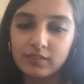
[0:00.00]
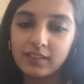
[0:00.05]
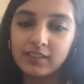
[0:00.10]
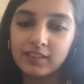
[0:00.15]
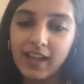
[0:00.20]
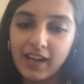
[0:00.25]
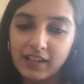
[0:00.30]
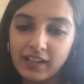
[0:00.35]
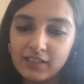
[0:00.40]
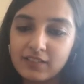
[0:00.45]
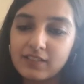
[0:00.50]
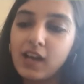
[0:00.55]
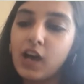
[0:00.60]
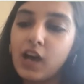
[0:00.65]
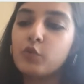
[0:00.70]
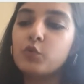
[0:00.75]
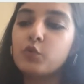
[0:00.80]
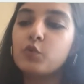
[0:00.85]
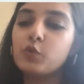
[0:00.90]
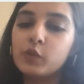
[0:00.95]
and that is how
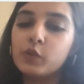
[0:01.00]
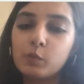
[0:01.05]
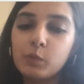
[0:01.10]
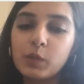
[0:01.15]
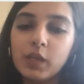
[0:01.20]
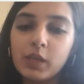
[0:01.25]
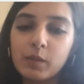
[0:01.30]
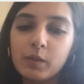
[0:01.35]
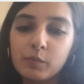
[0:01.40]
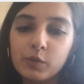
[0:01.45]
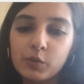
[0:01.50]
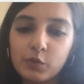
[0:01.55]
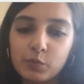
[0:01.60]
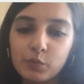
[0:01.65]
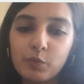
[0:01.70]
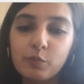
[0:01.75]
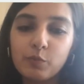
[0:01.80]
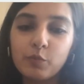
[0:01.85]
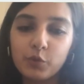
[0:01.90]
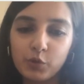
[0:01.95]
you will be able to
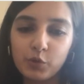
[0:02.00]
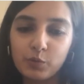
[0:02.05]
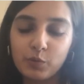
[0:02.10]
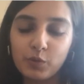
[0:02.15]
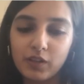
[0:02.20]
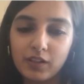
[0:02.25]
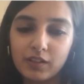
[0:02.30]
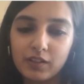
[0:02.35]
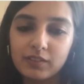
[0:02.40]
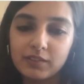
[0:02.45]
promote your product.